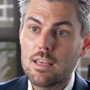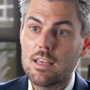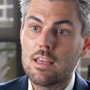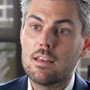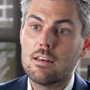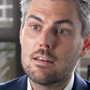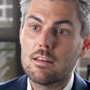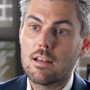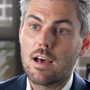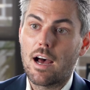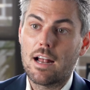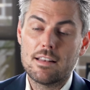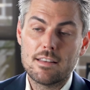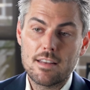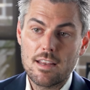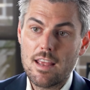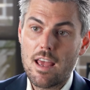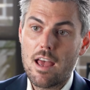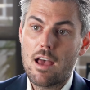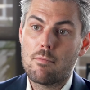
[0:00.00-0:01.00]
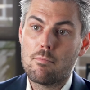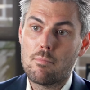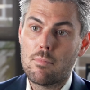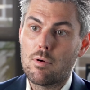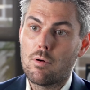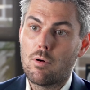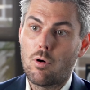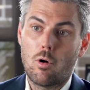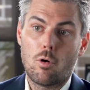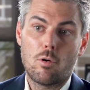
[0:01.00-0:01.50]
in a DM
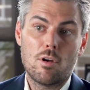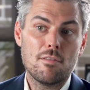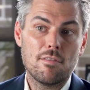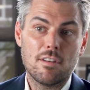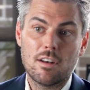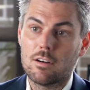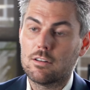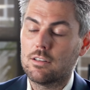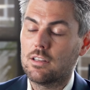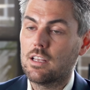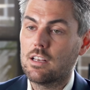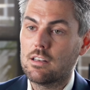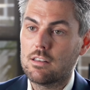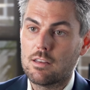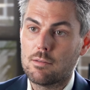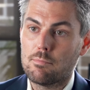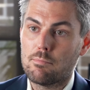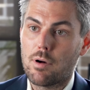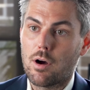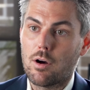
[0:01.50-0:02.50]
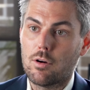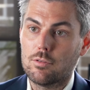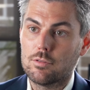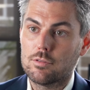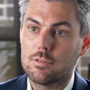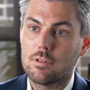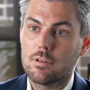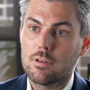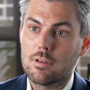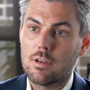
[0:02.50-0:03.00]
or even in a LinkedIn
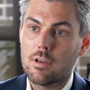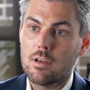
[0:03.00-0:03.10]
post.